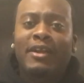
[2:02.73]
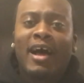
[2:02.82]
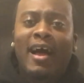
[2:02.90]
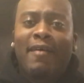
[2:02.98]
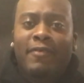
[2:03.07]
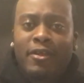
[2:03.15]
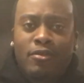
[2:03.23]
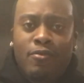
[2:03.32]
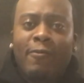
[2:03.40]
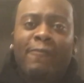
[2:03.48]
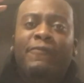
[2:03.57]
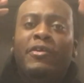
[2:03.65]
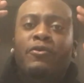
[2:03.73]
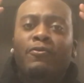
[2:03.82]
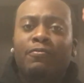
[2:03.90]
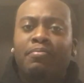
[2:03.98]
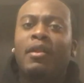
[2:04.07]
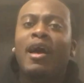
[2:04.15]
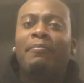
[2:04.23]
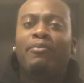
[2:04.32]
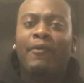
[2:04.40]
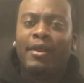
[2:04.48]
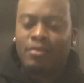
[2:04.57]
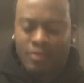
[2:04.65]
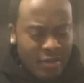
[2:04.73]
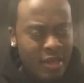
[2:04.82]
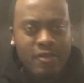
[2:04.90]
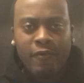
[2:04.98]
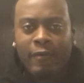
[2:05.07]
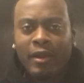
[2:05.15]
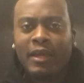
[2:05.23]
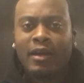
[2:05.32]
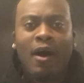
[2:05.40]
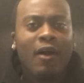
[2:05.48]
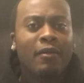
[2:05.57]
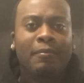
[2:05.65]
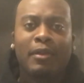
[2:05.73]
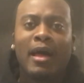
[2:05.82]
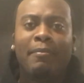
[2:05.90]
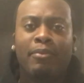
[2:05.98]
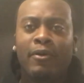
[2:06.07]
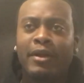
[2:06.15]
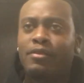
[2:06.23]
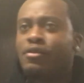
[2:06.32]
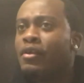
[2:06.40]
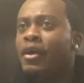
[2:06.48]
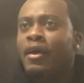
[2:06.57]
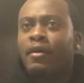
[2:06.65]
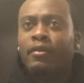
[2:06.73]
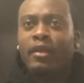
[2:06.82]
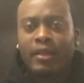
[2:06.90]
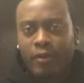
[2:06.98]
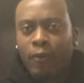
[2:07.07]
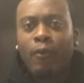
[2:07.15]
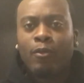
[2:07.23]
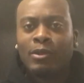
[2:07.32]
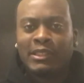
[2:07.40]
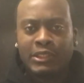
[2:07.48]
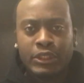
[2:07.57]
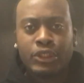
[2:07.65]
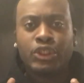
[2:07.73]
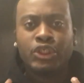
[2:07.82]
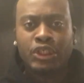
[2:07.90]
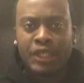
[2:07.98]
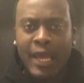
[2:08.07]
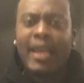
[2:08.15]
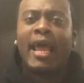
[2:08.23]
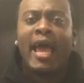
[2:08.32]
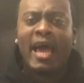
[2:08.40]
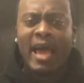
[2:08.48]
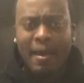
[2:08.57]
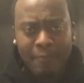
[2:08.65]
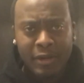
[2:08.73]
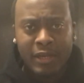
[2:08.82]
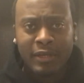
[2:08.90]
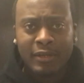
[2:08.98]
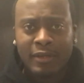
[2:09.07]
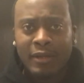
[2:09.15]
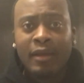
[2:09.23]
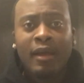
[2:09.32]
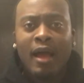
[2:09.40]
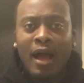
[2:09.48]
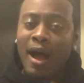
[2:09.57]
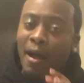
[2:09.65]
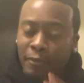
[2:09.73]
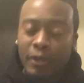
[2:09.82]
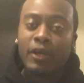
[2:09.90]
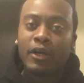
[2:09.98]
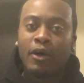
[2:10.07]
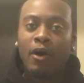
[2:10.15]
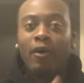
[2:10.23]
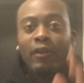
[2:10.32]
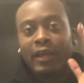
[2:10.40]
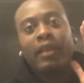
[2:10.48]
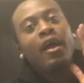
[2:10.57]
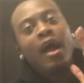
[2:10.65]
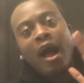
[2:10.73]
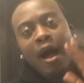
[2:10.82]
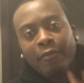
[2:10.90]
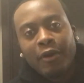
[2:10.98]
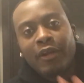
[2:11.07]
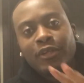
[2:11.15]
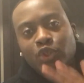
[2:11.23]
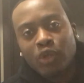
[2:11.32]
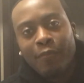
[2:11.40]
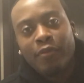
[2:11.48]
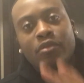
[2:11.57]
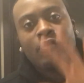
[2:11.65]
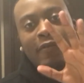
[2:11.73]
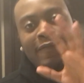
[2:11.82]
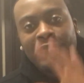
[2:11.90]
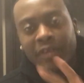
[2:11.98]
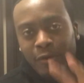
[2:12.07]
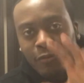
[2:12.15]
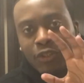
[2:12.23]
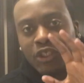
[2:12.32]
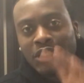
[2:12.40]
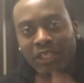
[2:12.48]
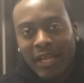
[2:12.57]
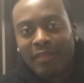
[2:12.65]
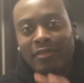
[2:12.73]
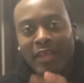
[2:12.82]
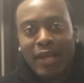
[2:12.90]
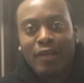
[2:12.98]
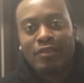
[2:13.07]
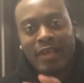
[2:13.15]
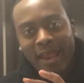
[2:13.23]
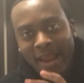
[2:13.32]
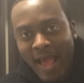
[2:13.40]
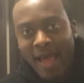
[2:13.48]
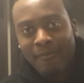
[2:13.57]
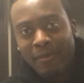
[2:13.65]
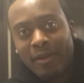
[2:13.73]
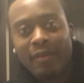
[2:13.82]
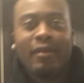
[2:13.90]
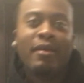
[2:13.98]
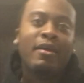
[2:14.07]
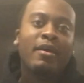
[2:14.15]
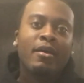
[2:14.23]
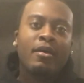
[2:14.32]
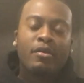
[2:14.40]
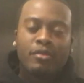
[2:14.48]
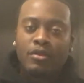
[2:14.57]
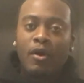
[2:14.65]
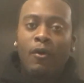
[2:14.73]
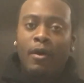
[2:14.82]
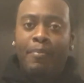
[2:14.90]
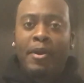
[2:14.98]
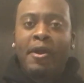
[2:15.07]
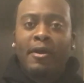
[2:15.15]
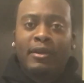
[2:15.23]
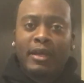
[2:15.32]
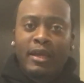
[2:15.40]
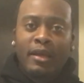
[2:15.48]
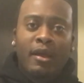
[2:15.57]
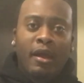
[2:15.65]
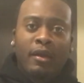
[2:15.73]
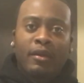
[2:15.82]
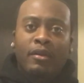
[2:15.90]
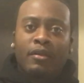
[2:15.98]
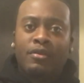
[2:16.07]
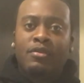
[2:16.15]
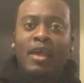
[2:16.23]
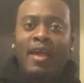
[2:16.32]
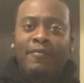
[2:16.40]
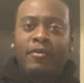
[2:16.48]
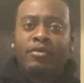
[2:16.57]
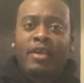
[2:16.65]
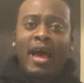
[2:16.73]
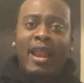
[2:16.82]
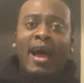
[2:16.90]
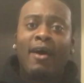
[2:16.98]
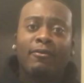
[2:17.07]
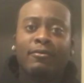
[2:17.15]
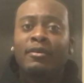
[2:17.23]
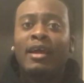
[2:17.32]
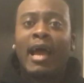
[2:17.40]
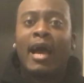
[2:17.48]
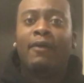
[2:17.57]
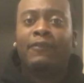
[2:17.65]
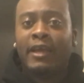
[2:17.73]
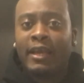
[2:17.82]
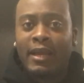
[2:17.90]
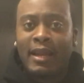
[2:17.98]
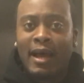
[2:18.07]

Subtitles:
to dive into a few plot points. Can you really call them plot points? Or was just shit happening? I'm going to call it. I'm going to jump into a few things that happened. So apparently, the Saviors got out. How'd they get